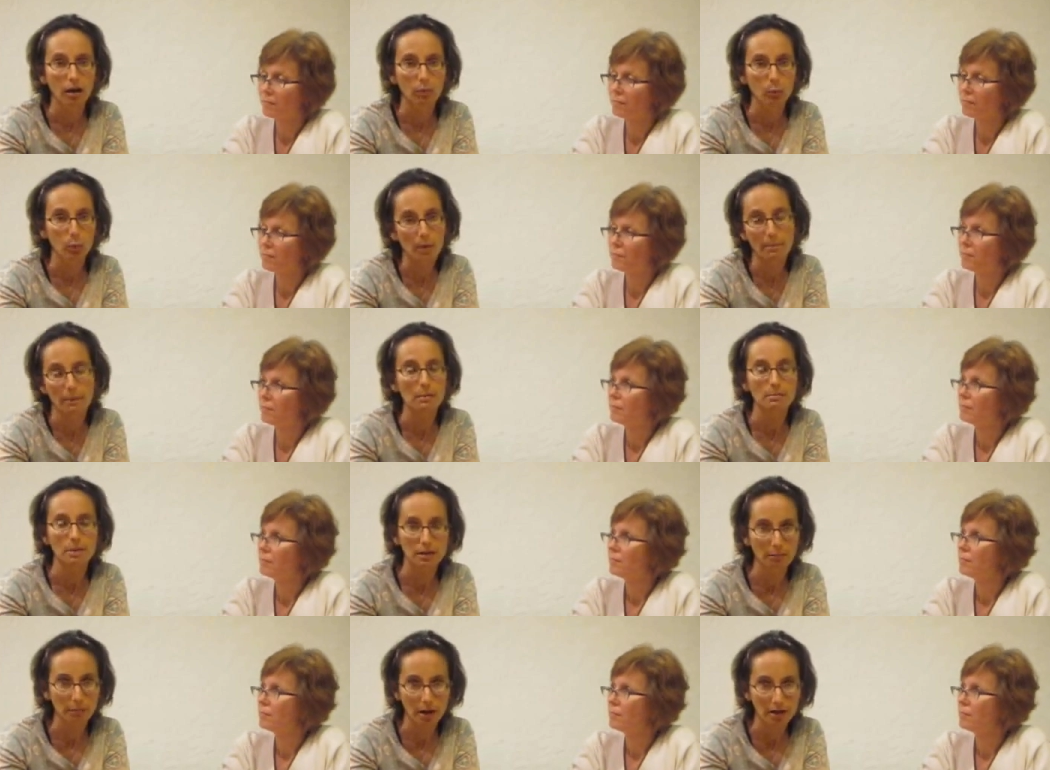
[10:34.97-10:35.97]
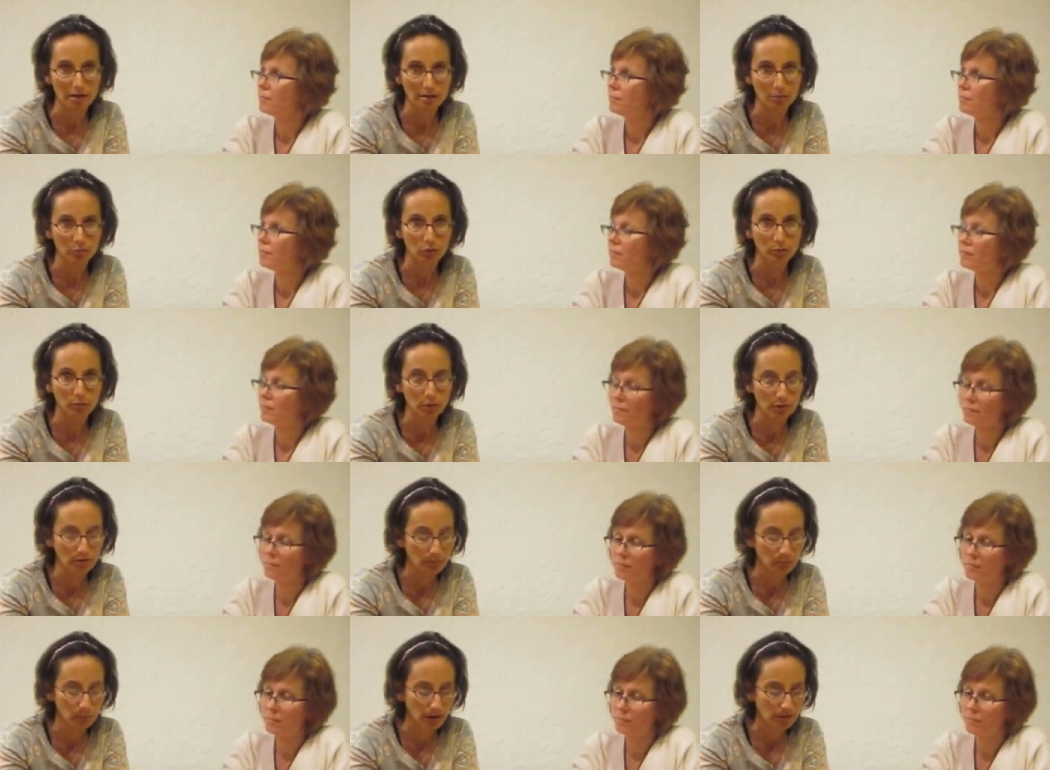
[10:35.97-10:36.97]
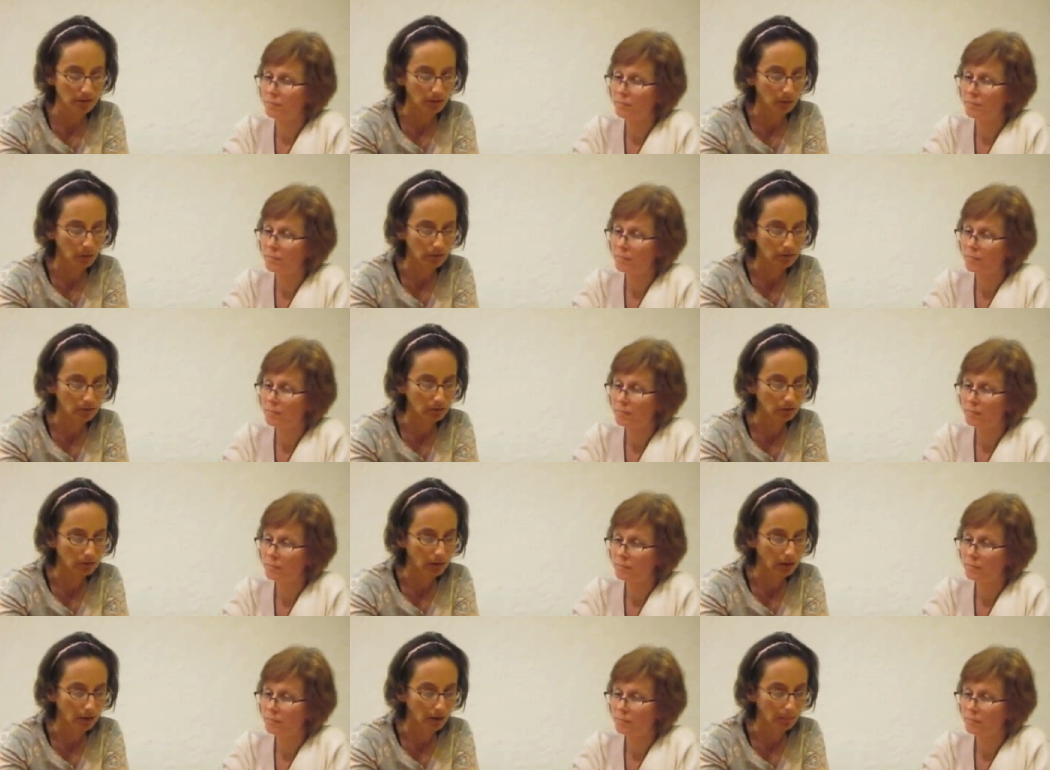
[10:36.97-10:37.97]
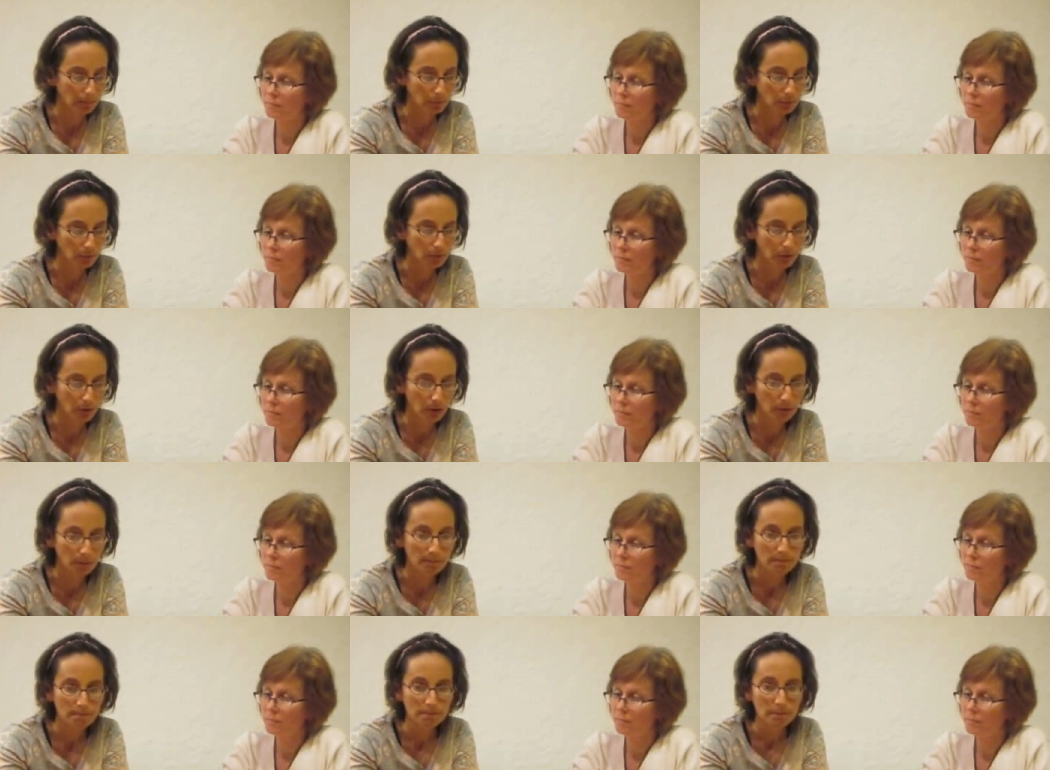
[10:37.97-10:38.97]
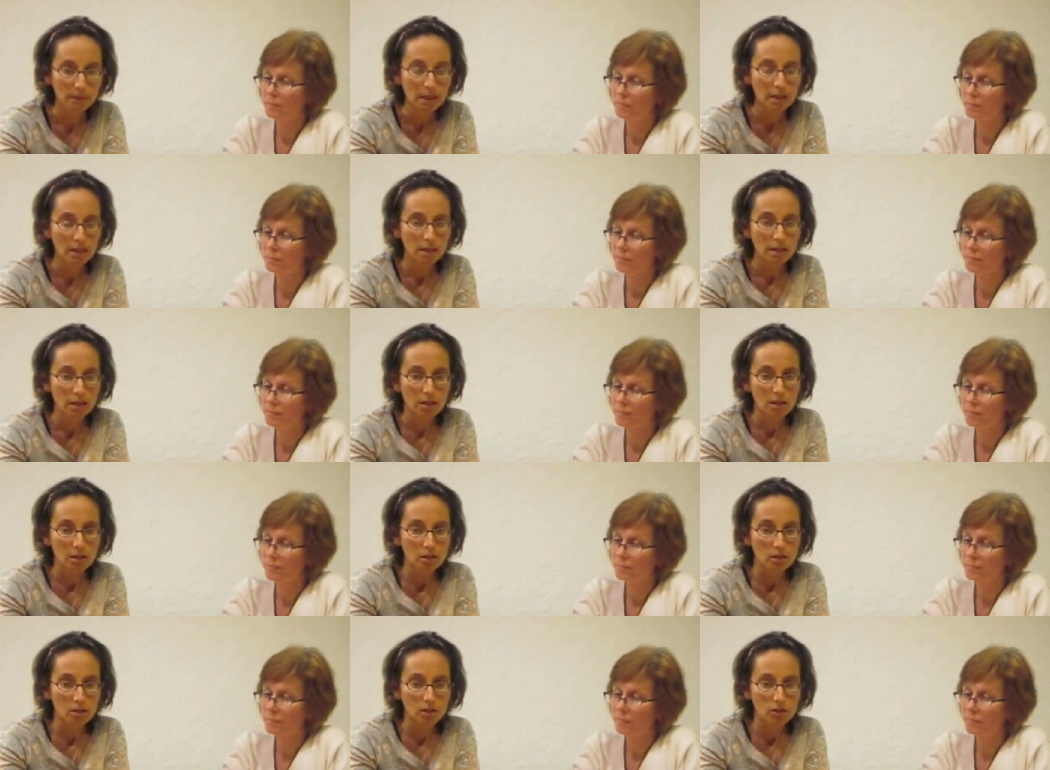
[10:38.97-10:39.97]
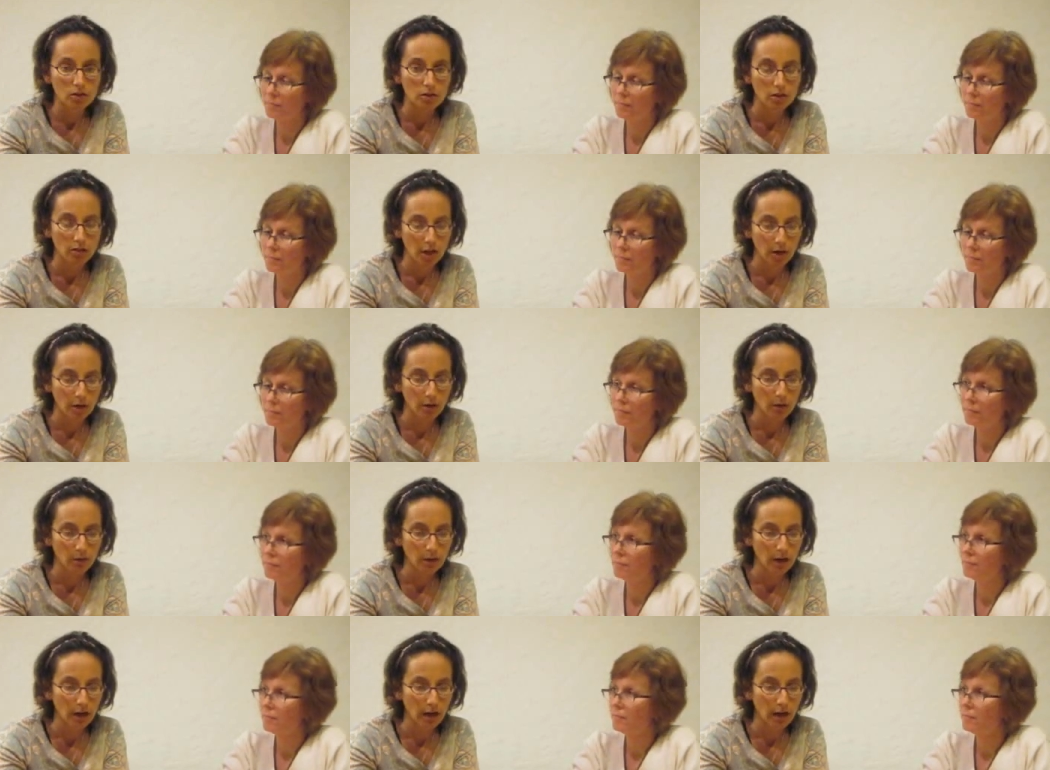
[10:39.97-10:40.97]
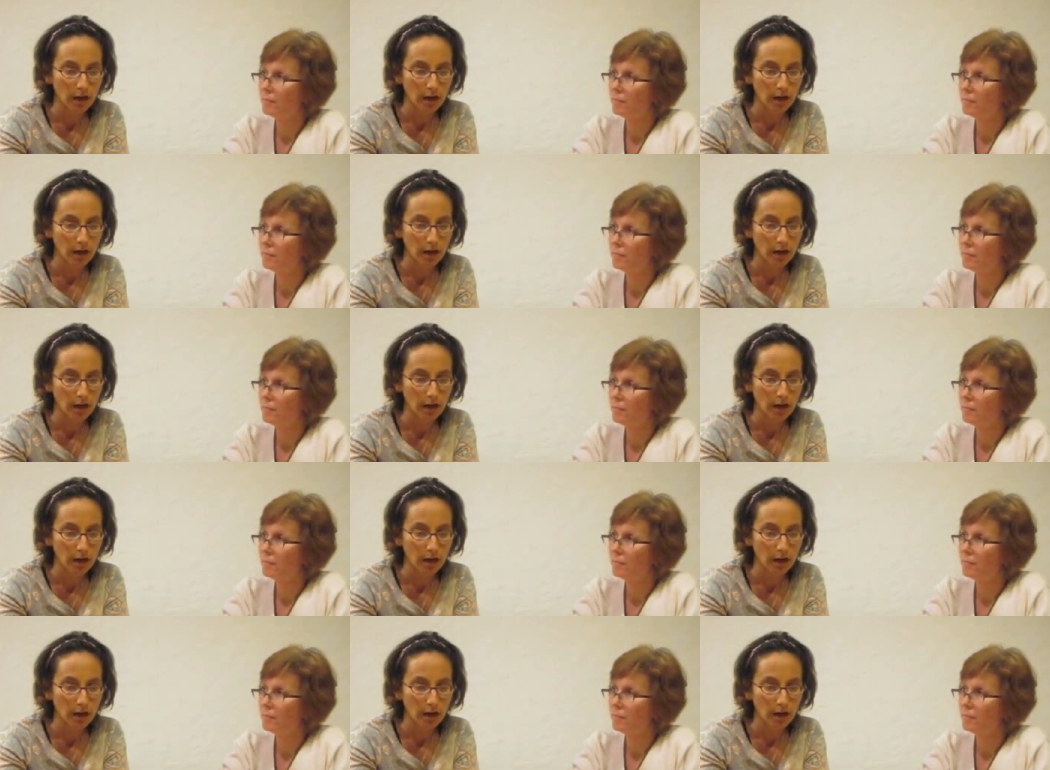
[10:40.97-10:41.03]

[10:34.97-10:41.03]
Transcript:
Speaker 1: what might be a possible Praziquantel protocol. So,